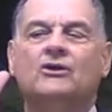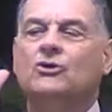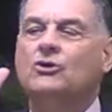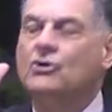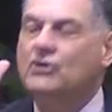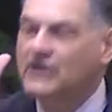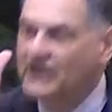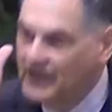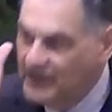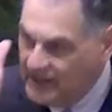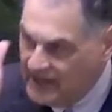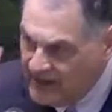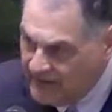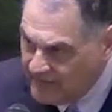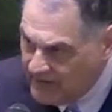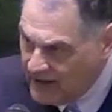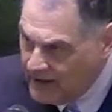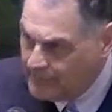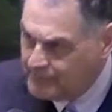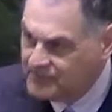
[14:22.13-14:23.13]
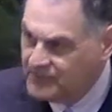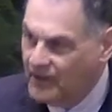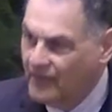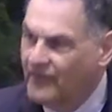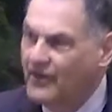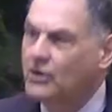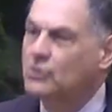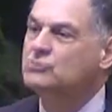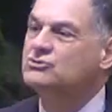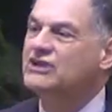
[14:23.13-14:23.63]
you can live up to
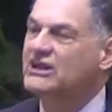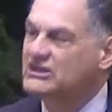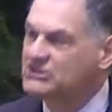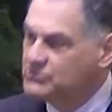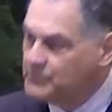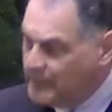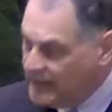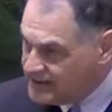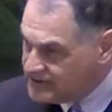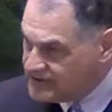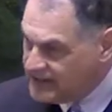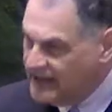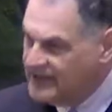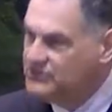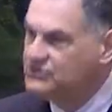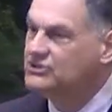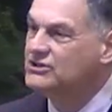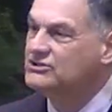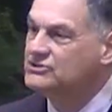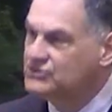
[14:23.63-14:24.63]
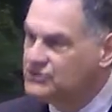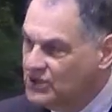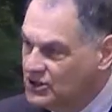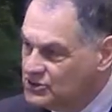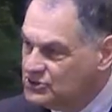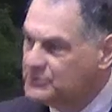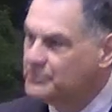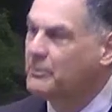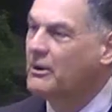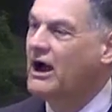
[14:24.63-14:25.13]
those expectations,
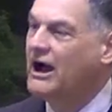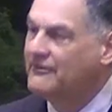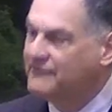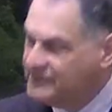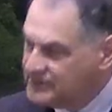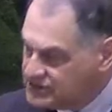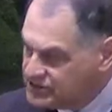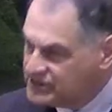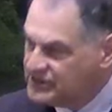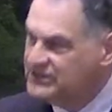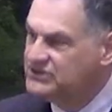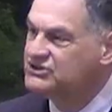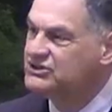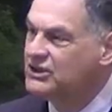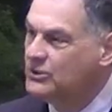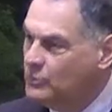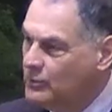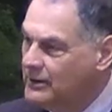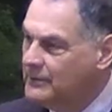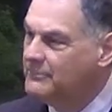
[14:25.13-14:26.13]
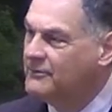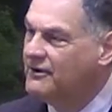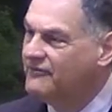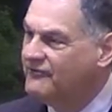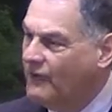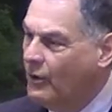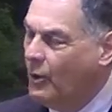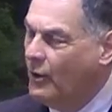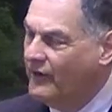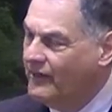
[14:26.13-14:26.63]
those prophecies that went
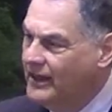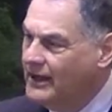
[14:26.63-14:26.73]
before.